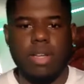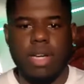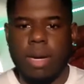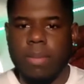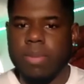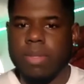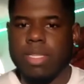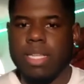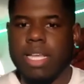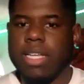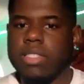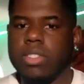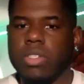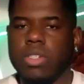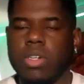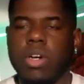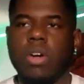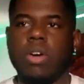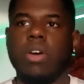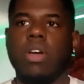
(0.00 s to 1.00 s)
a couple of days
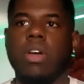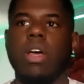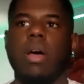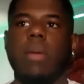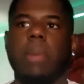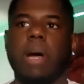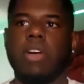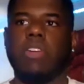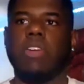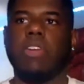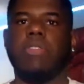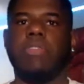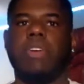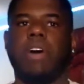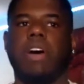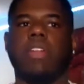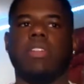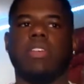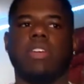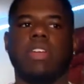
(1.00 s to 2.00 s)
ago. My
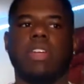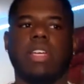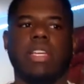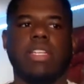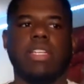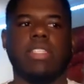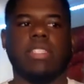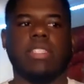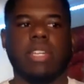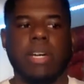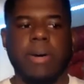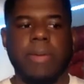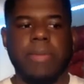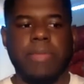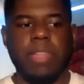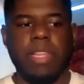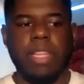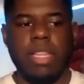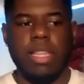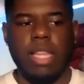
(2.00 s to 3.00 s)
grandfather is
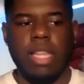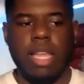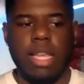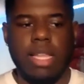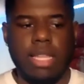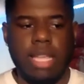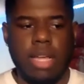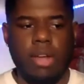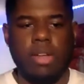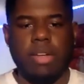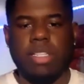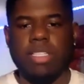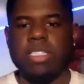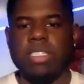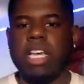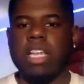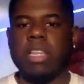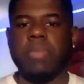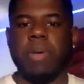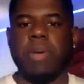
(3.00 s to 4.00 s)
laying down on his
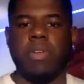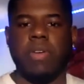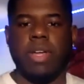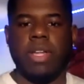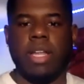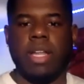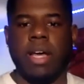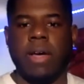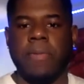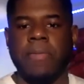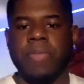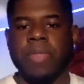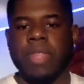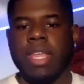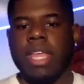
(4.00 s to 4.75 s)
deathbed right now,